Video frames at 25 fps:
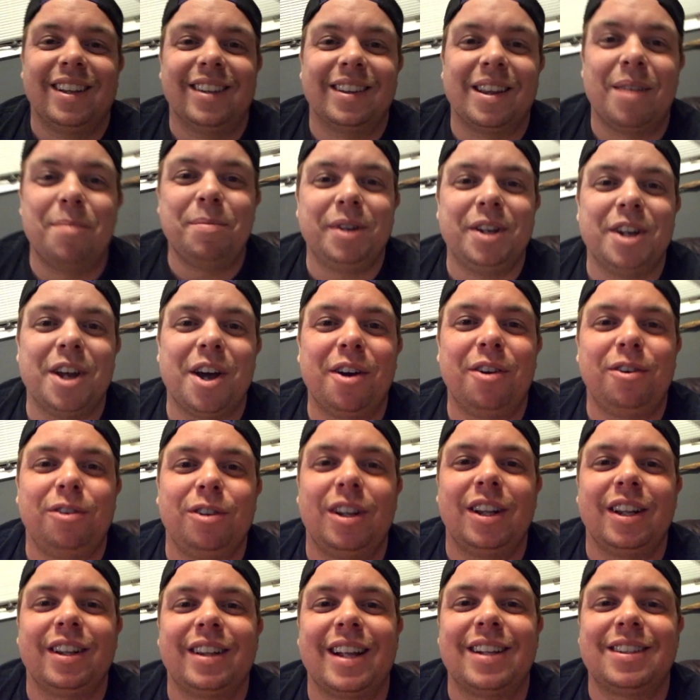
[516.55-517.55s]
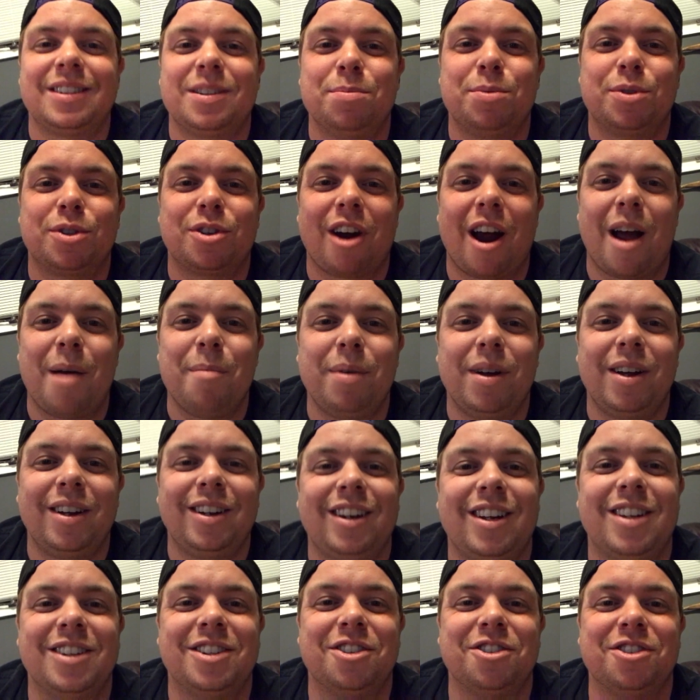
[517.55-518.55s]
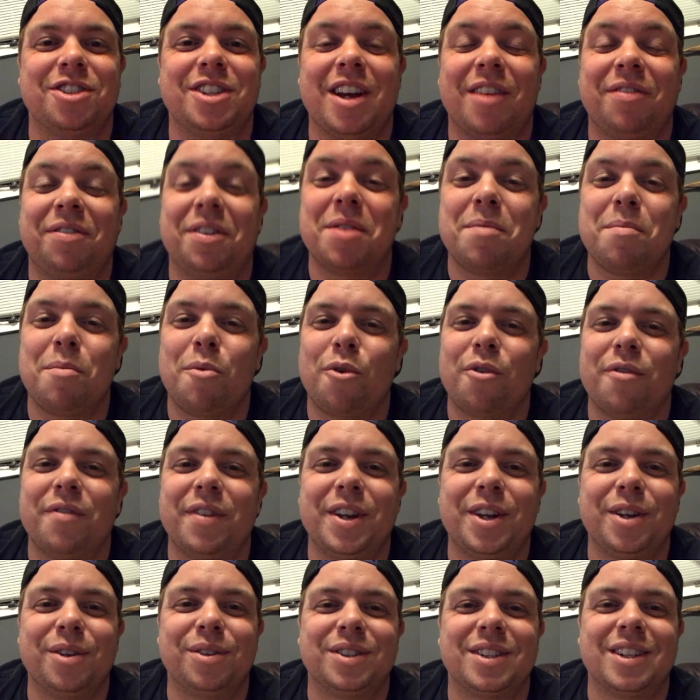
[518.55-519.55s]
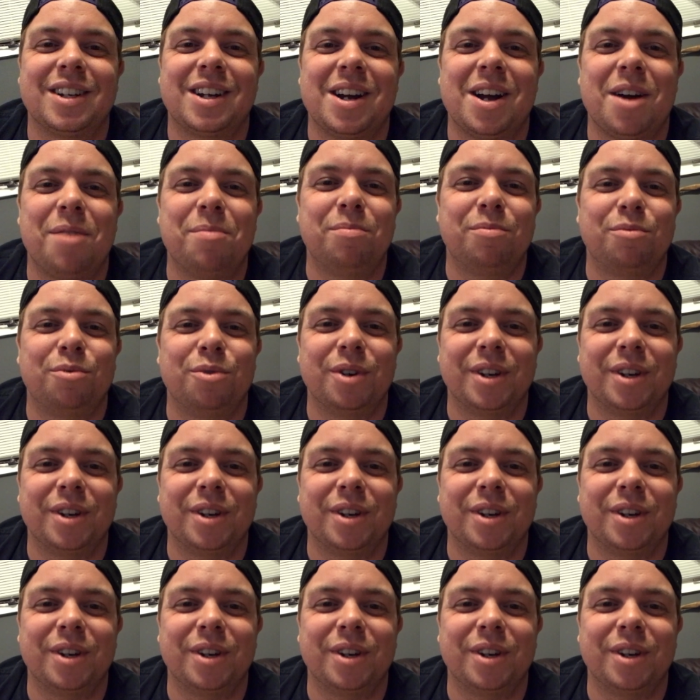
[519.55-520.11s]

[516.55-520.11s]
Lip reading: Let me know. Click that subscribe button because there's definitely more videos to come.